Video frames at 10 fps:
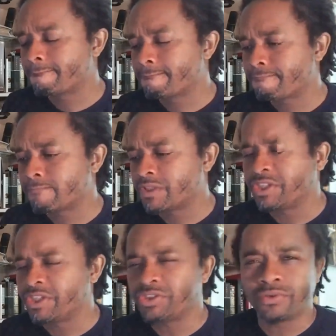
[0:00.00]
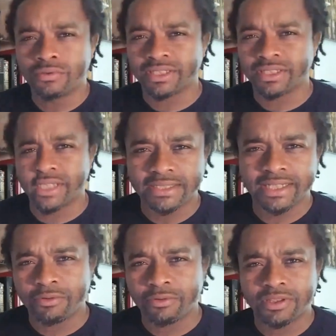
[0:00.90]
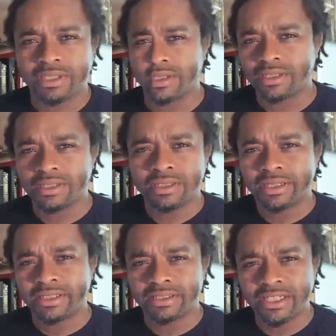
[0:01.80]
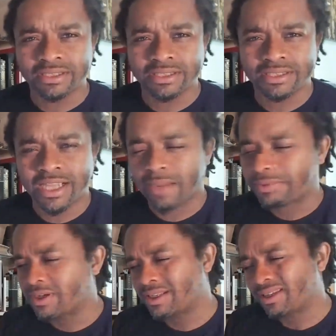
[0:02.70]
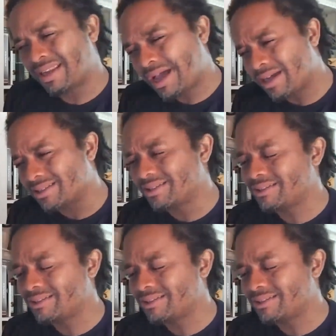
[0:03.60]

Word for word: And then you connect that with the indigenous copper-colored Naga.